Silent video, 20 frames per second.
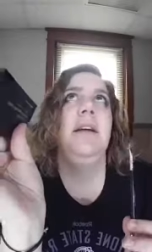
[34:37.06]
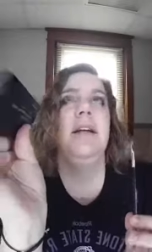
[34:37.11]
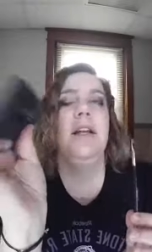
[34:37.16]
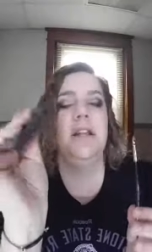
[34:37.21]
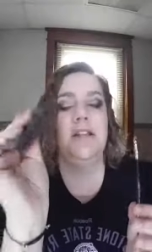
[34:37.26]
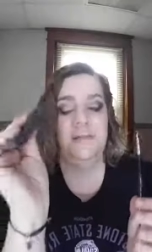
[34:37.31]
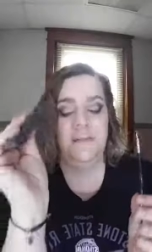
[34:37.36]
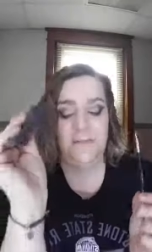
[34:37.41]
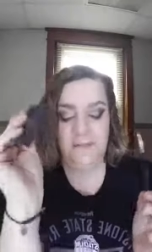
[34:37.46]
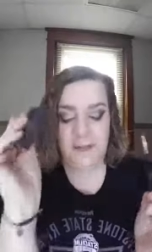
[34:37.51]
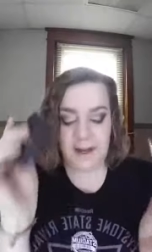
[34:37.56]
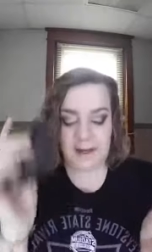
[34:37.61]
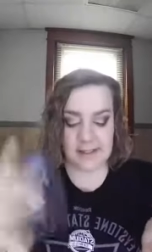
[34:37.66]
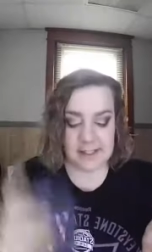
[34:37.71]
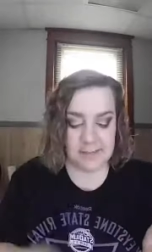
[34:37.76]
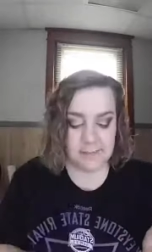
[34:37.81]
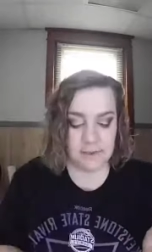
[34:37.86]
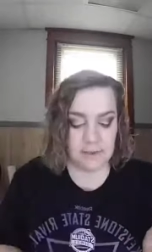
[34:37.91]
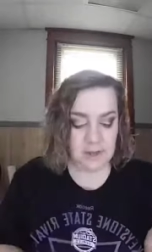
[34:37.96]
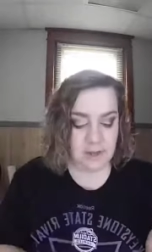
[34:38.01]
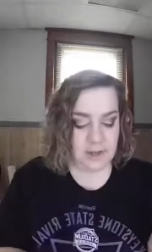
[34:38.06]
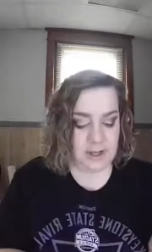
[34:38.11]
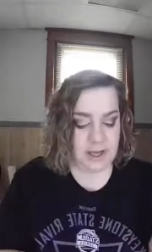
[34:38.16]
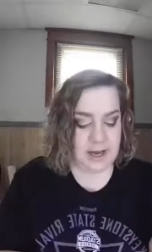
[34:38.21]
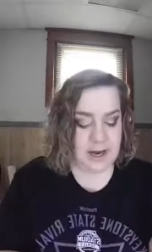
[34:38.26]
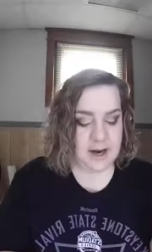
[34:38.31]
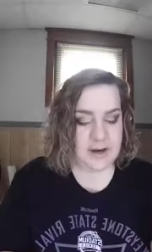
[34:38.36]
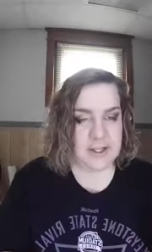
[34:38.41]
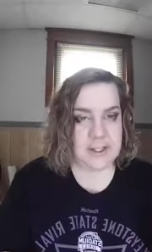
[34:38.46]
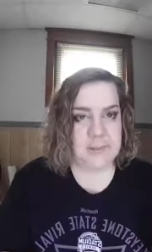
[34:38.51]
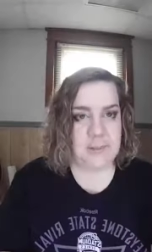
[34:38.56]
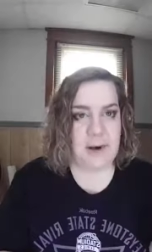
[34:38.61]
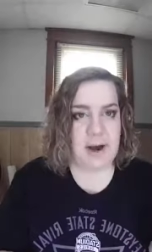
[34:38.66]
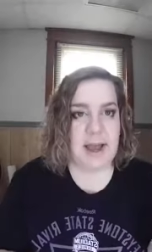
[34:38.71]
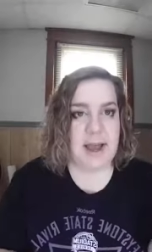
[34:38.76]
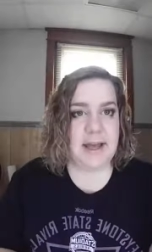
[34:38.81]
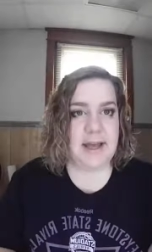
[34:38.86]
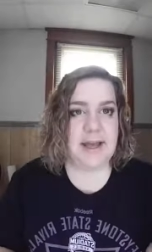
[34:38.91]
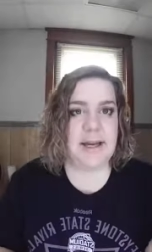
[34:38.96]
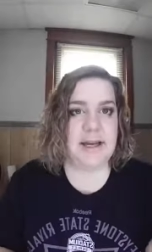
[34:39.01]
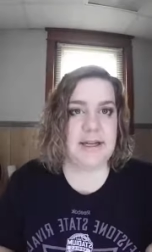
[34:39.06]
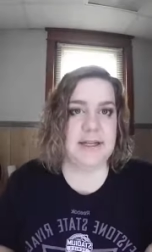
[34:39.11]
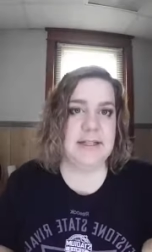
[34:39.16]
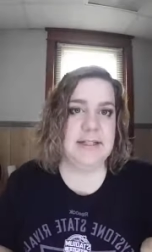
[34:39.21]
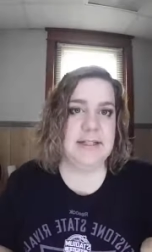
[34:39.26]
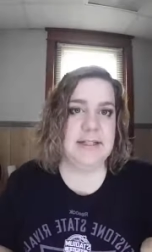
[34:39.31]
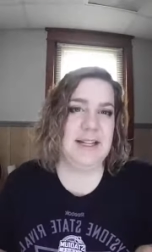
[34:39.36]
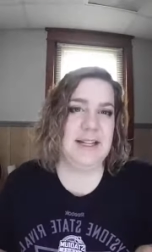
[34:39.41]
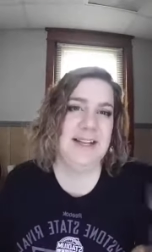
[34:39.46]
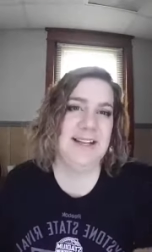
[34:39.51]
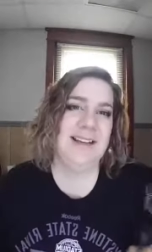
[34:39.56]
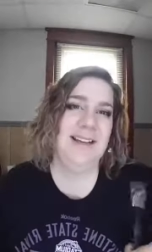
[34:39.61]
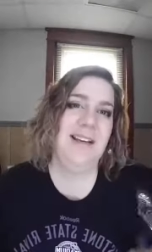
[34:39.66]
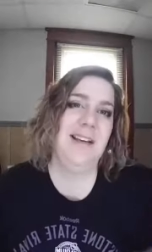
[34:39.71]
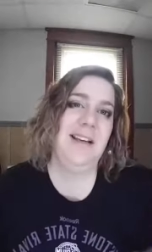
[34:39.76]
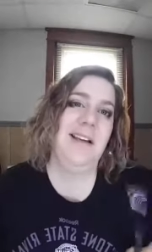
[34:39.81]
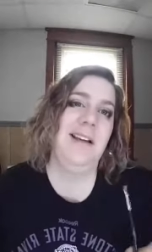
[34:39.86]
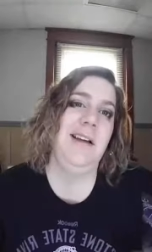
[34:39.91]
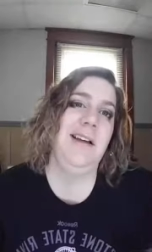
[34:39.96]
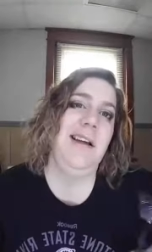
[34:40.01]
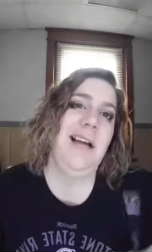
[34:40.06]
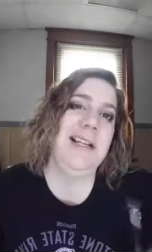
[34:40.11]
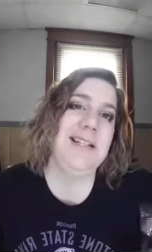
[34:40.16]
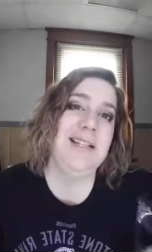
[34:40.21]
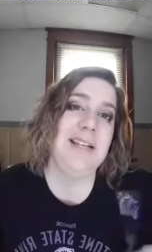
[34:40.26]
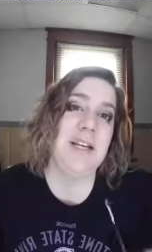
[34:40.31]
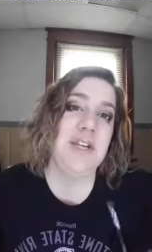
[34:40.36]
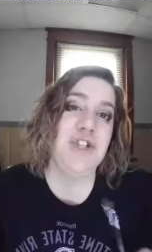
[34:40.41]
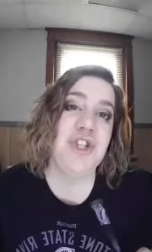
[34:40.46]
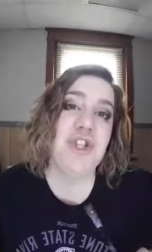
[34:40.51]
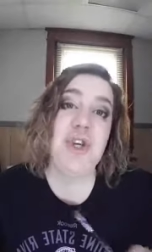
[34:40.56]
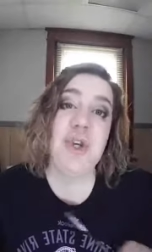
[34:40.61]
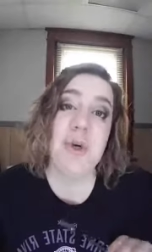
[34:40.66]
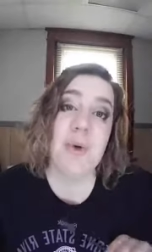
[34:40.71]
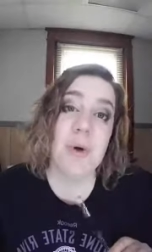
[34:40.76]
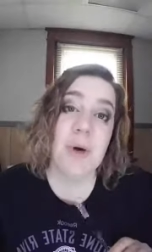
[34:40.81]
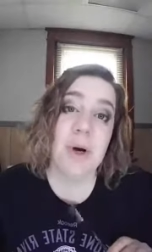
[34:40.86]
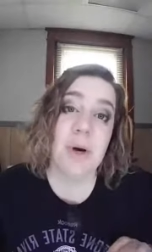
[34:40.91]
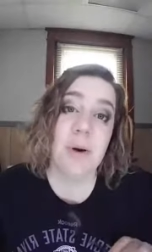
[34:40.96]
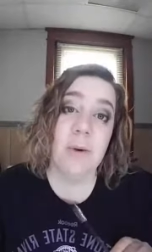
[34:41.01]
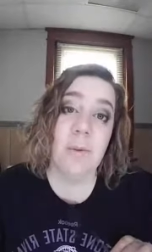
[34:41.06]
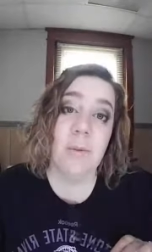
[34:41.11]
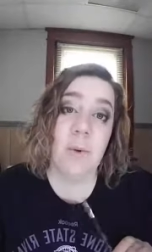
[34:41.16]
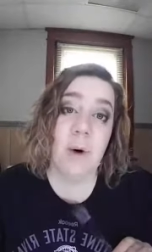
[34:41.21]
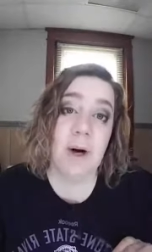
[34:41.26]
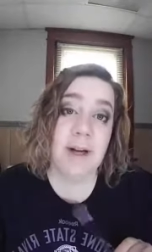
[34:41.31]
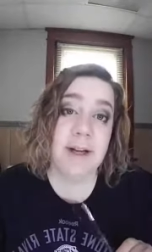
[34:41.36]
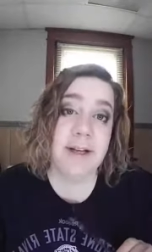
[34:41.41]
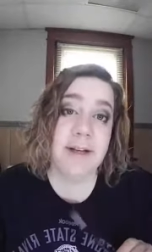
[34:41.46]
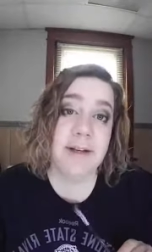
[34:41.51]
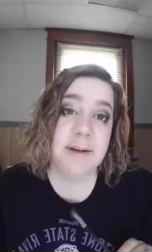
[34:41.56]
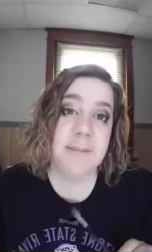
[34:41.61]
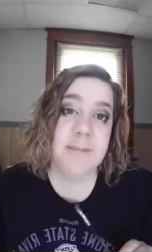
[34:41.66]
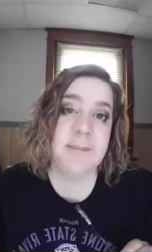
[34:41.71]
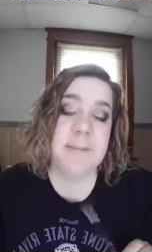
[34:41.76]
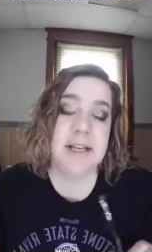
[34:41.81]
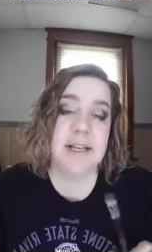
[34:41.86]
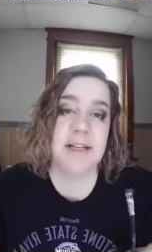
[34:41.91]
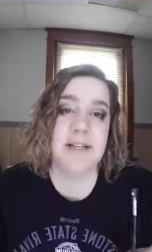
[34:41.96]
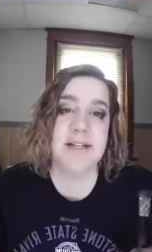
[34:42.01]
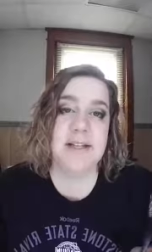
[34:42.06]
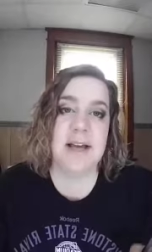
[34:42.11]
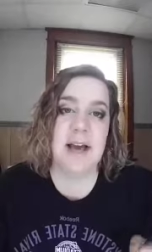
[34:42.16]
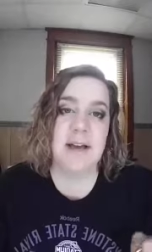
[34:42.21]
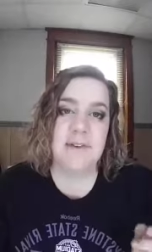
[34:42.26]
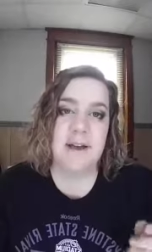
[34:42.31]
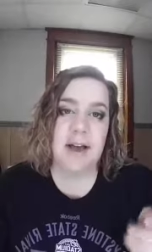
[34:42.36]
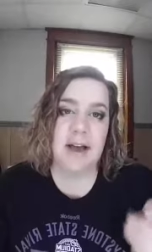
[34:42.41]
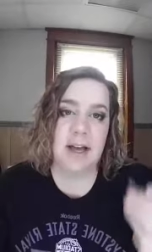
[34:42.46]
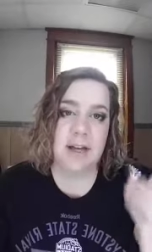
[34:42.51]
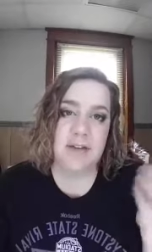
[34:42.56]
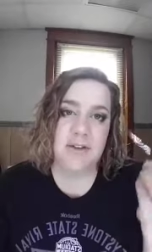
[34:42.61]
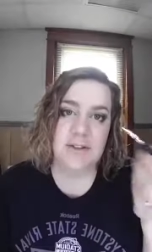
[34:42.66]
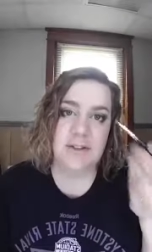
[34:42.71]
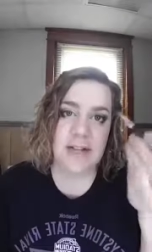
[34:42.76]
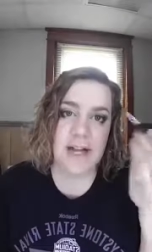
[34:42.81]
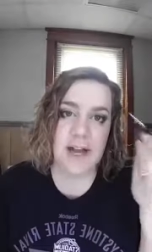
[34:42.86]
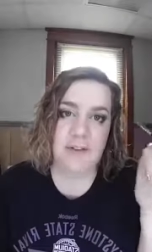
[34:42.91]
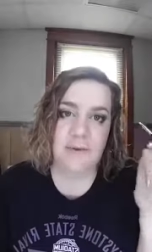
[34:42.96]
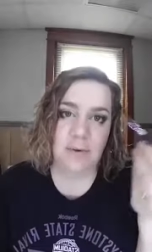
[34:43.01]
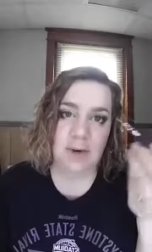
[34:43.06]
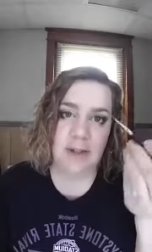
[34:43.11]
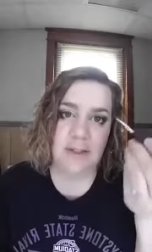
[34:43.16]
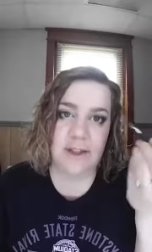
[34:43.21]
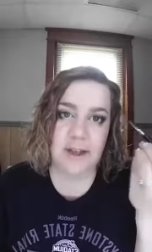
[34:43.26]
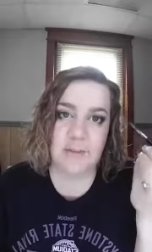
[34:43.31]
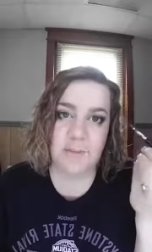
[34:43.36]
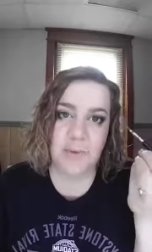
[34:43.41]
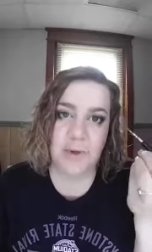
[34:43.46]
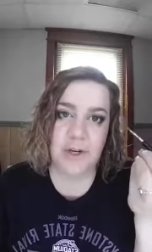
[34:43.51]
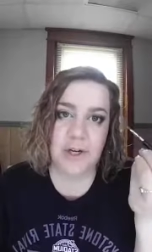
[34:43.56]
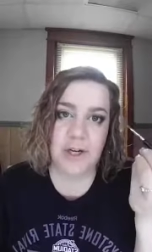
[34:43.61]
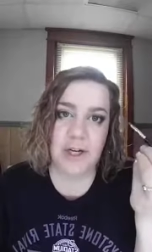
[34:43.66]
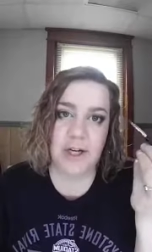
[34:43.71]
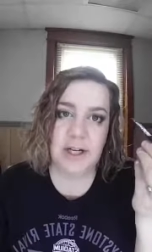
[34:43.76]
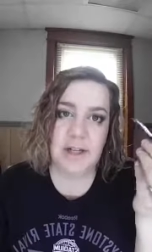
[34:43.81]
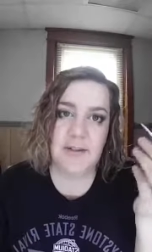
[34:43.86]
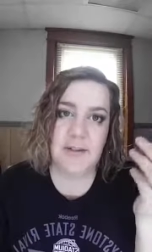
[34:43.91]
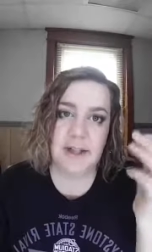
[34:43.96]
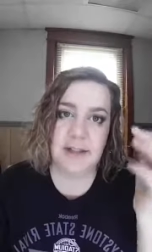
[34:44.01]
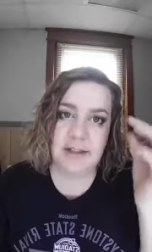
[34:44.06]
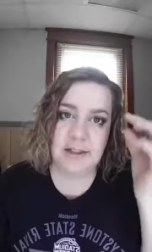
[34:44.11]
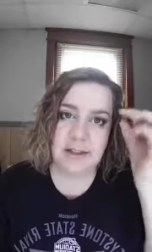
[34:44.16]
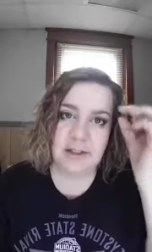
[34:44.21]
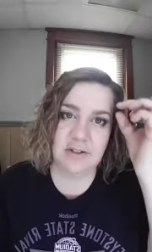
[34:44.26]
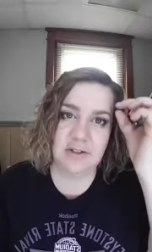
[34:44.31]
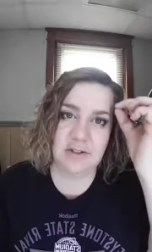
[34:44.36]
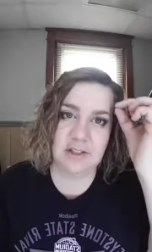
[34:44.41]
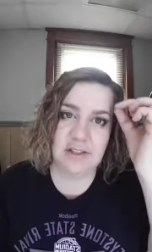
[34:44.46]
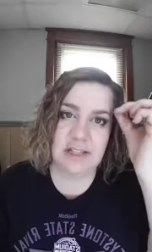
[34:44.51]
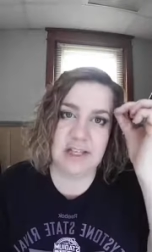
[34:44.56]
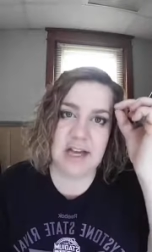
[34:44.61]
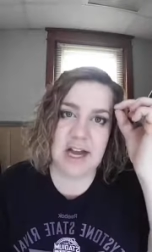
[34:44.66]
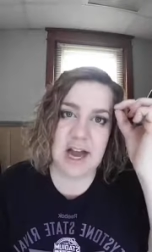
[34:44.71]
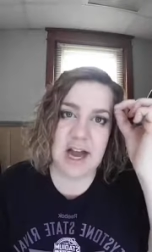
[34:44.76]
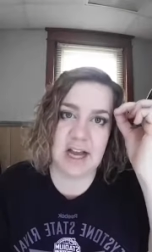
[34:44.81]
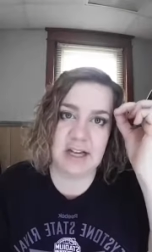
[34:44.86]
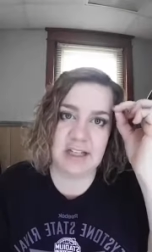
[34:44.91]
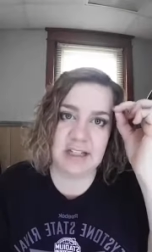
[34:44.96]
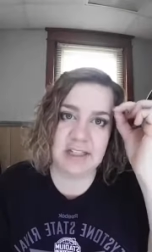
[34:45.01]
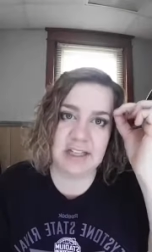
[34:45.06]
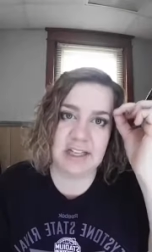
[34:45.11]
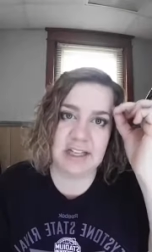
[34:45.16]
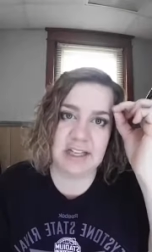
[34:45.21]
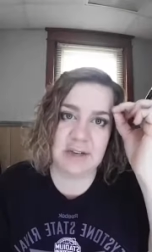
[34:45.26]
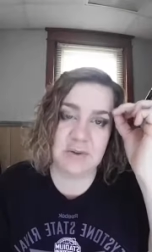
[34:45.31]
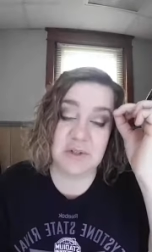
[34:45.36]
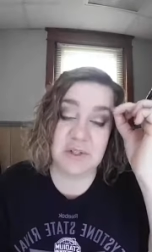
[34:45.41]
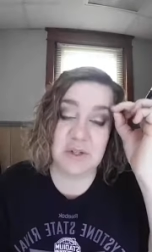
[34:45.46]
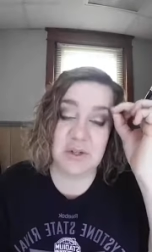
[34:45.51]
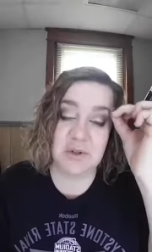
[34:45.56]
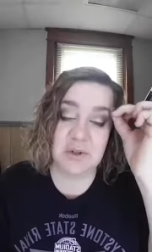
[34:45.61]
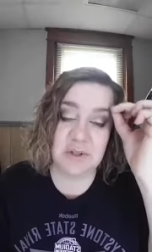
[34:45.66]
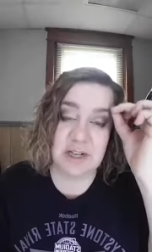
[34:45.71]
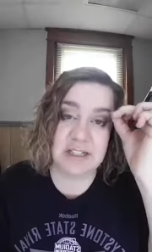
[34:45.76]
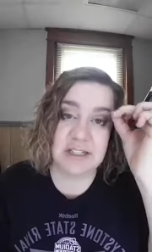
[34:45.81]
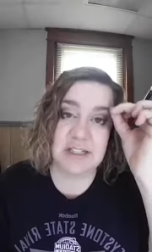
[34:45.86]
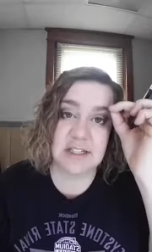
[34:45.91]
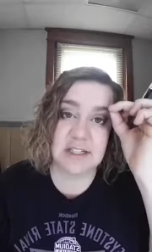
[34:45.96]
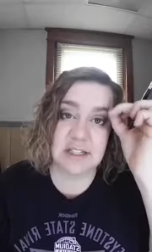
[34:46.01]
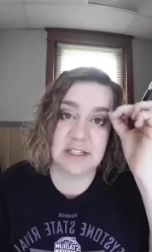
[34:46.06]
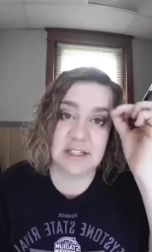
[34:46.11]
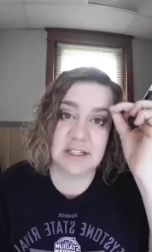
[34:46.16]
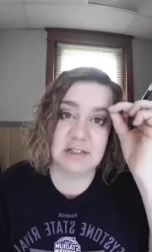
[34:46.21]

in the flexible hairspray, it is like, I'd say a 2 or a 1, because I used to have one that I put on that literally I could like, it was crusty.